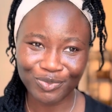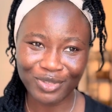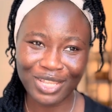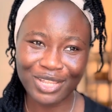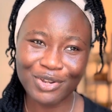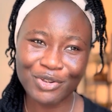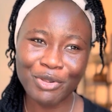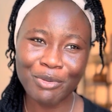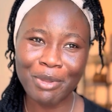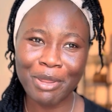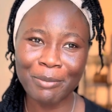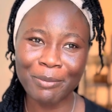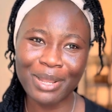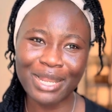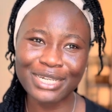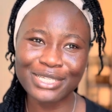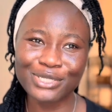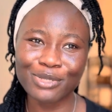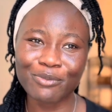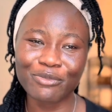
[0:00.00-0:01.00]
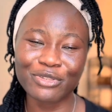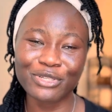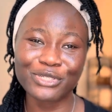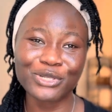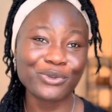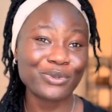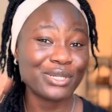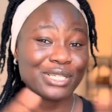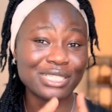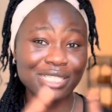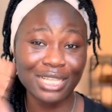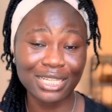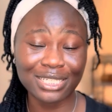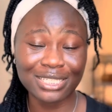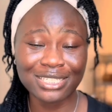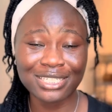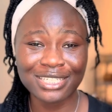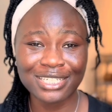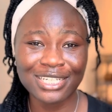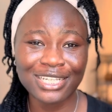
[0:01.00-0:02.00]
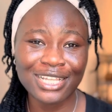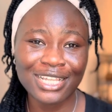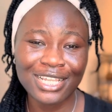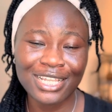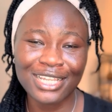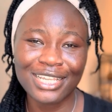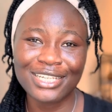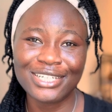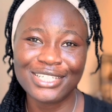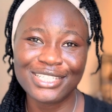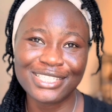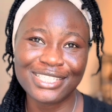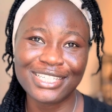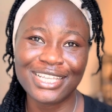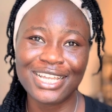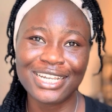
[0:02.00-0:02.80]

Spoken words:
remembered something someone said. You see,